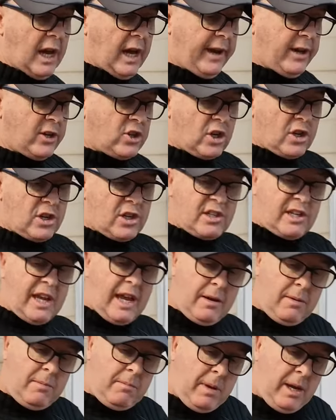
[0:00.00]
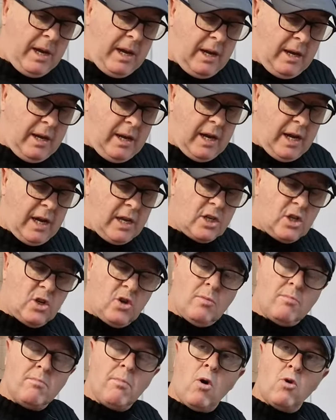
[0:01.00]
He just sent me a new
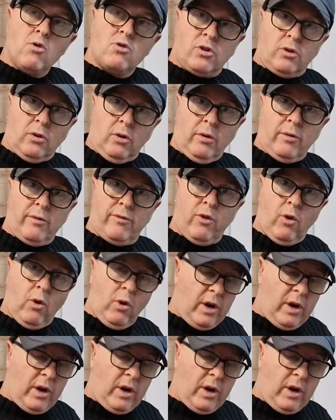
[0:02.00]
motor for